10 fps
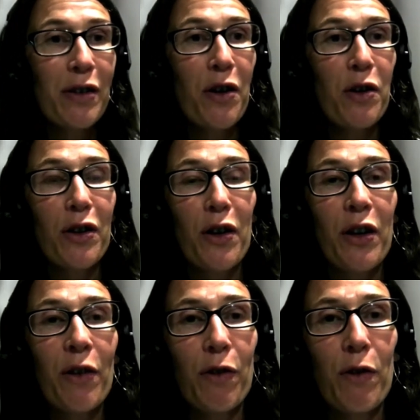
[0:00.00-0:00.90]
So, you know,
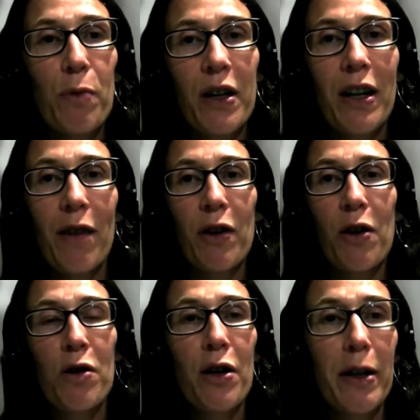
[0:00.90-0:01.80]
if you want to have an
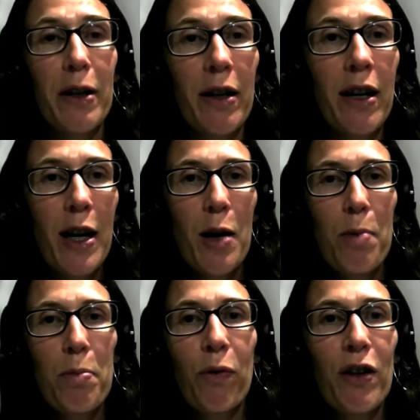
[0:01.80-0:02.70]
ongoing
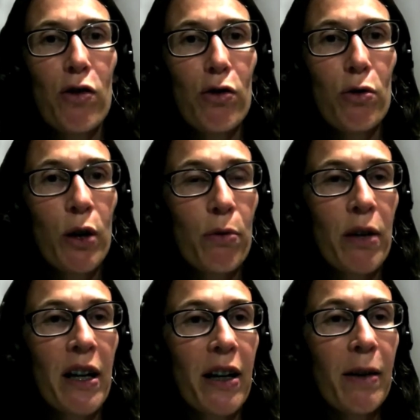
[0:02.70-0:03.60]
professional
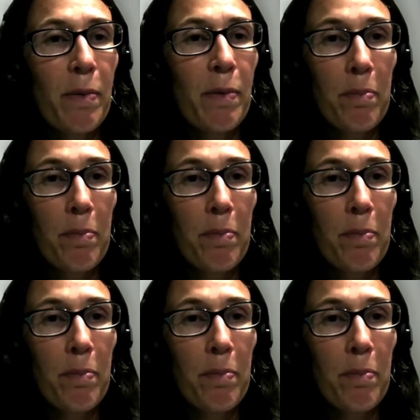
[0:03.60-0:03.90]
career.